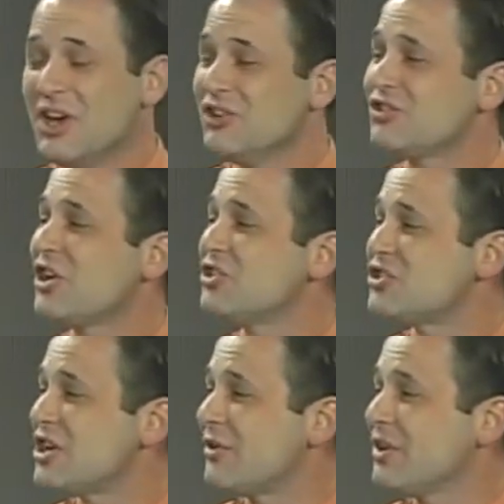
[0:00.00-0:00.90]
start
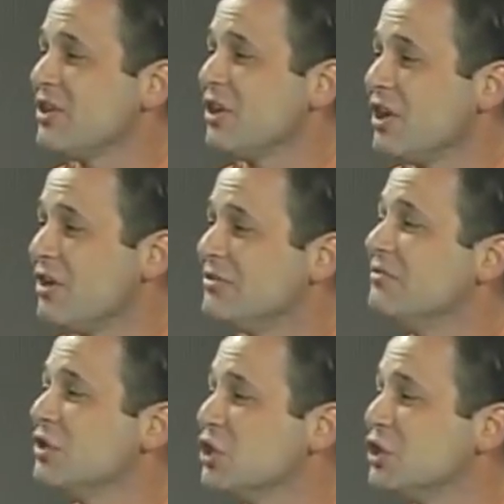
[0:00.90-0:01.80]
sharing the love
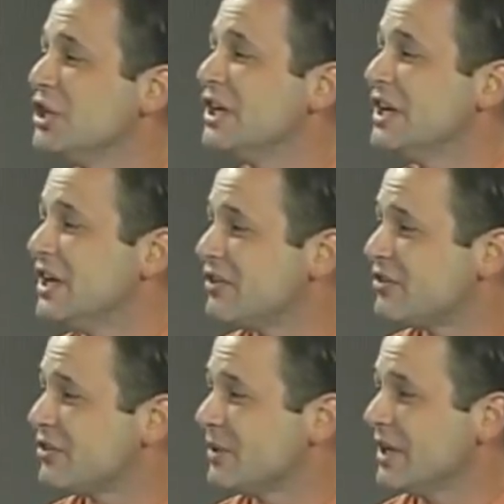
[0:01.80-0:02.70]
of learning and
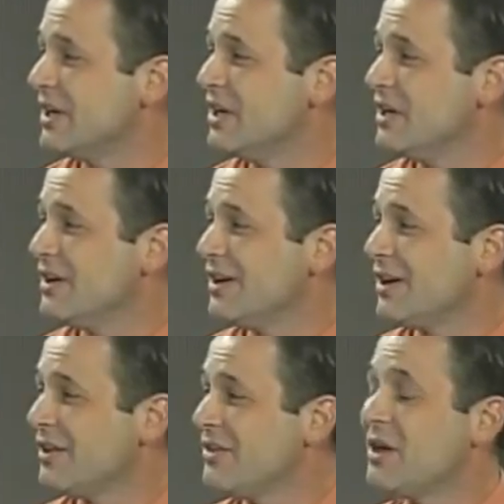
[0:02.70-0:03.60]
history
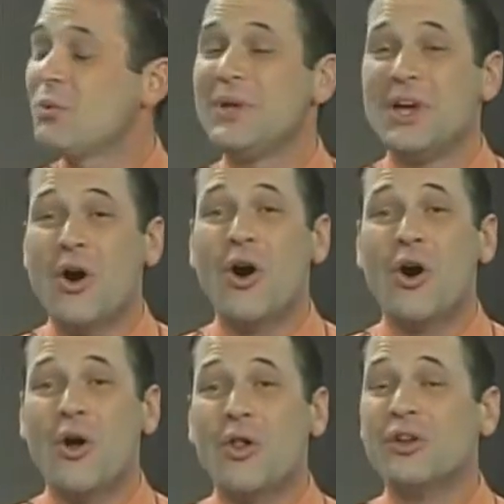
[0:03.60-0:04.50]
that we
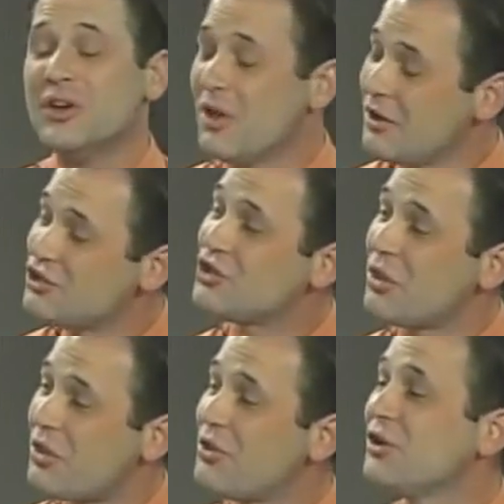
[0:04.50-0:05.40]
all
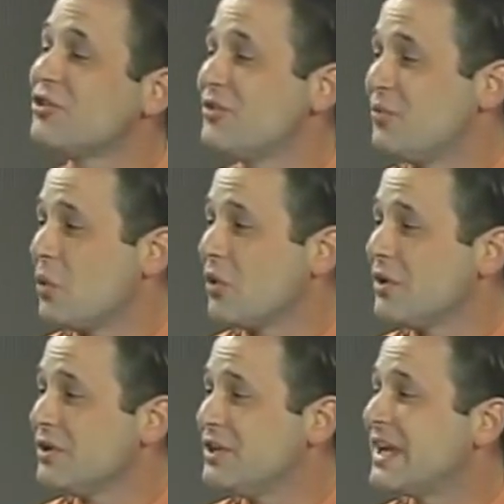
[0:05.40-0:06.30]
should thirst
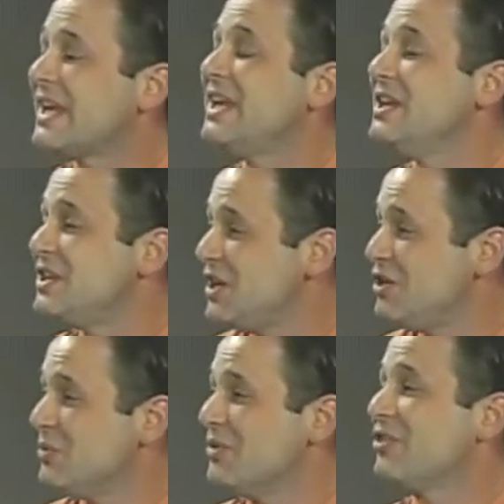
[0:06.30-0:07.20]
for to
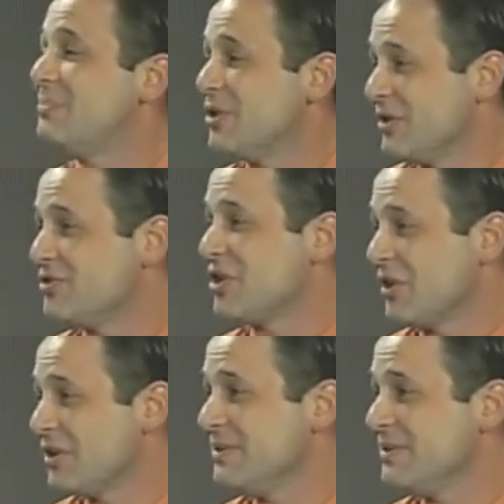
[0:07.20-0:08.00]
continue in the spirit of Sharlot.